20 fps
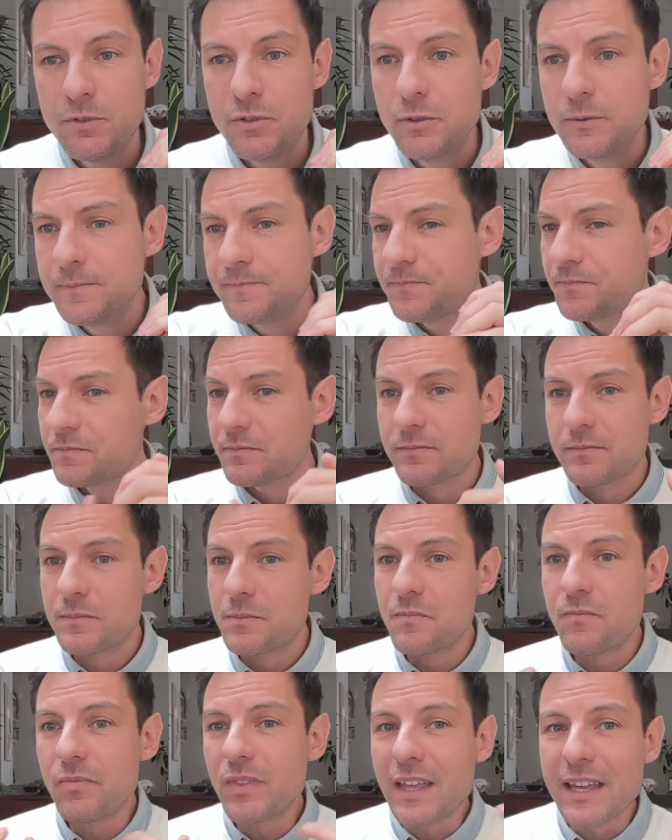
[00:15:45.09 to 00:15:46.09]
So
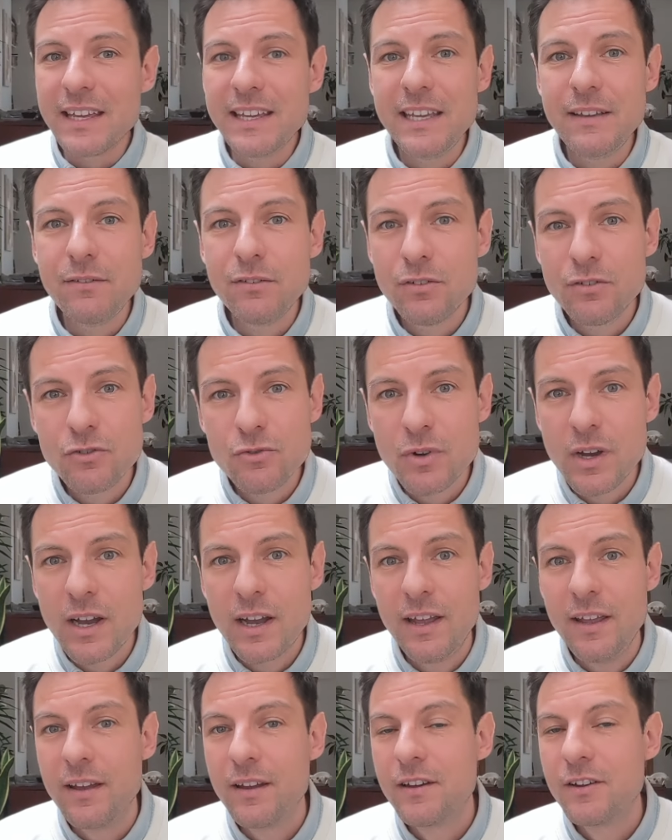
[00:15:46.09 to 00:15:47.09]
give it a
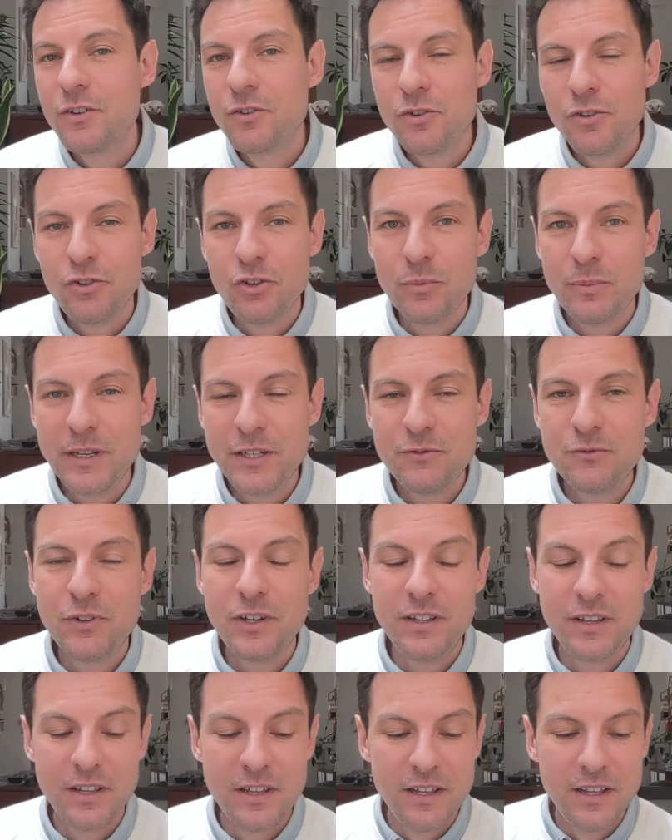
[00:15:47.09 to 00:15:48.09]
try. Call your best
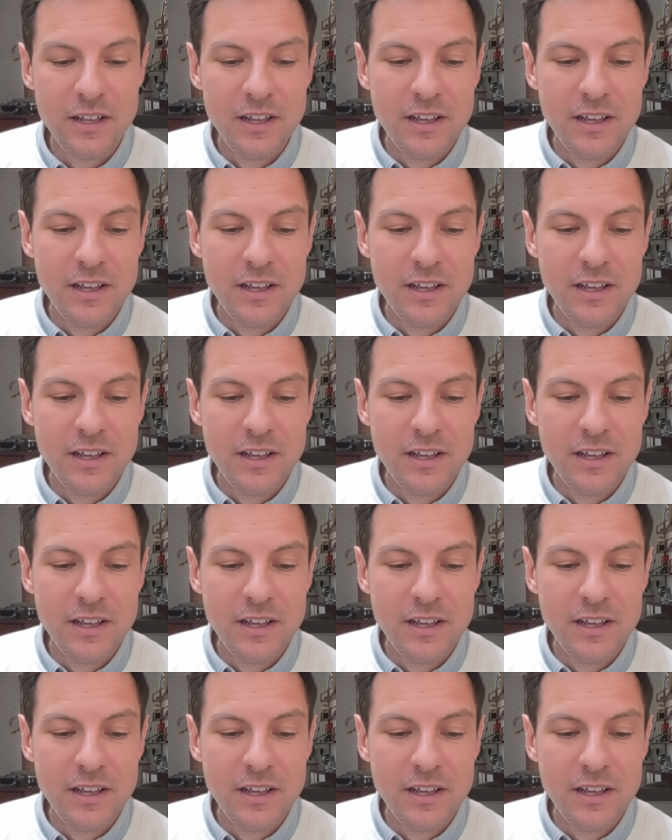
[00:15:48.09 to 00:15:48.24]
friend.